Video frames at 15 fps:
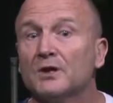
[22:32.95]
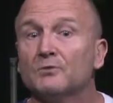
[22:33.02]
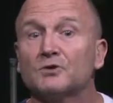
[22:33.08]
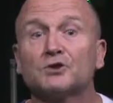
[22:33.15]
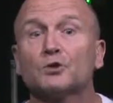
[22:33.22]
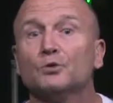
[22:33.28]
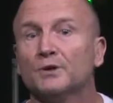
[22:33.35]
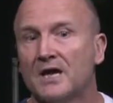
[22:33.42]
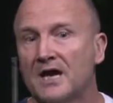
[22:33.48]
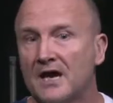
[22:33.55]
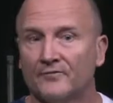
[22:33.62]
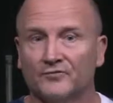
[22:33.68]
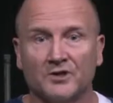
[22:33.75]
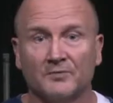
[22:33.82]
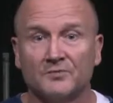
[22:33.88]
that was
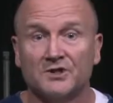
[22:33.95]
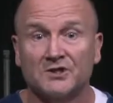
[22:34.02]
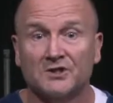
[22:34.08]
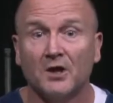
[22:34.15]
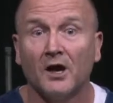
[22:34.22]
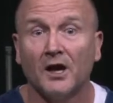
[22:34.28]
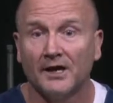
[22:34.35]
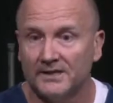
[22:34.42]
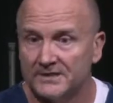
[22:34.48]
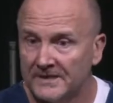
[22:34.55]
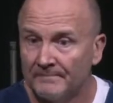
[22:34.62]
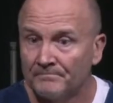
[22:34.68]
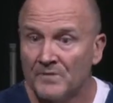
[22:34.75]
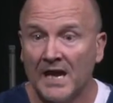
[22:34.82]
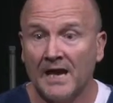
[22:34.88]
2.5 times the size,
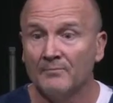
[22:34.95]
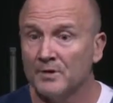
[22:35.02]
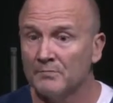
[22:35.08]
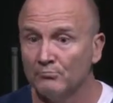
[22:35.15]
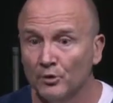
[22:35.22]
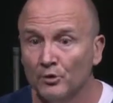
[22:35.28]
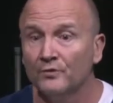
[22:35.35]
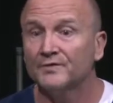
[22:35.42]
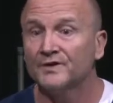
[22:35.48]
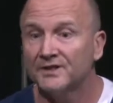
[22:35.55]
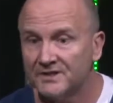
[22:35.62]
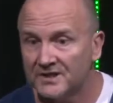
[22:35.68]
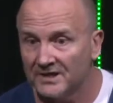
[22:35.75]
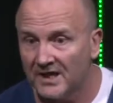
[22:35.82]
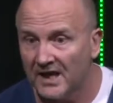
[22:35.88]
and we moved
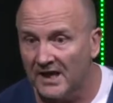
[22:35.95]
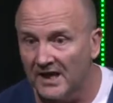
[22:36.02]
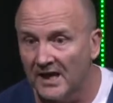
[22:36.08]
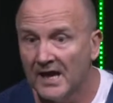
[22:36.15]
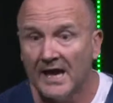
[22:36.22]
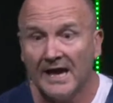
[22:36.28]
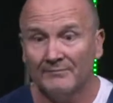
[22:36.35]
into there.